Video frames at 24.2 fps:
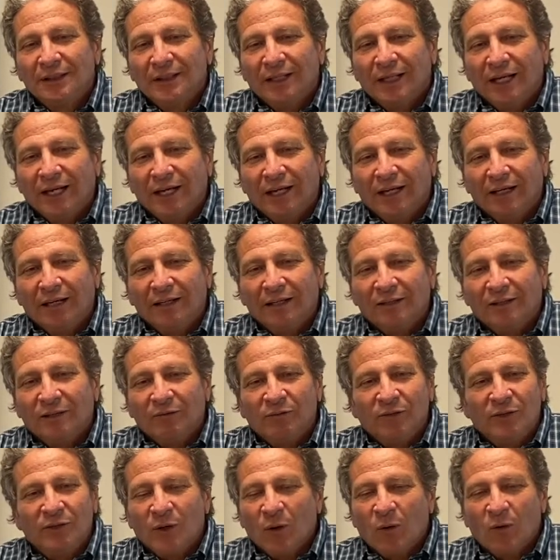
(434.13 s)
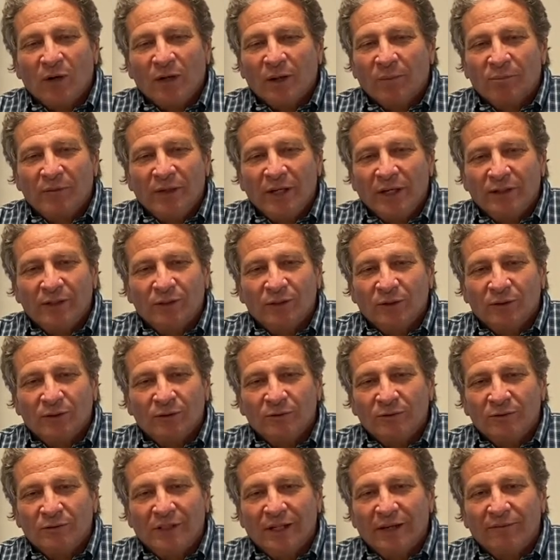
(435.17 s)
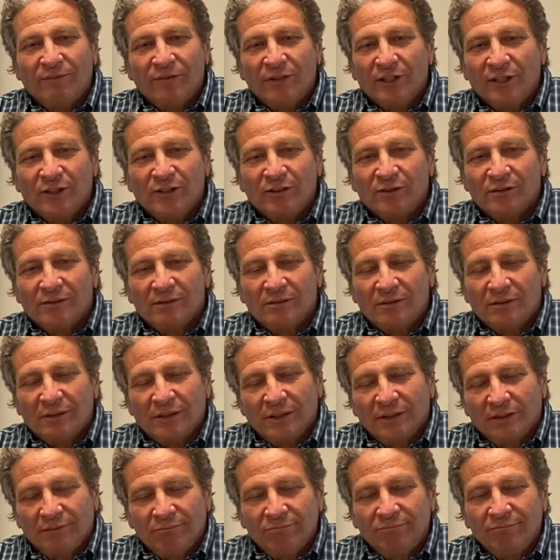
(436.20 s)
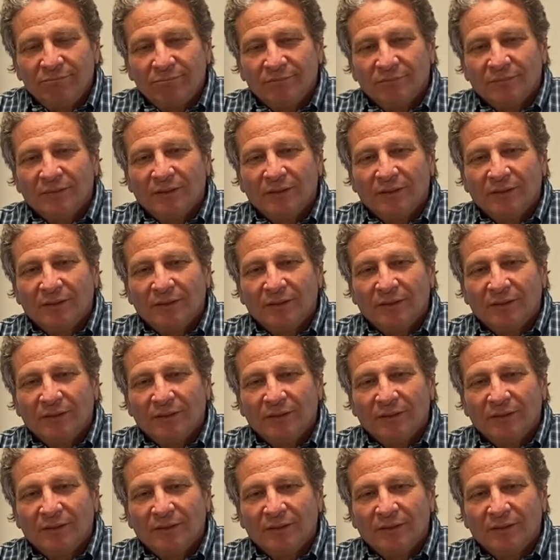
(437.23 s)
and if you don't update those definitions, then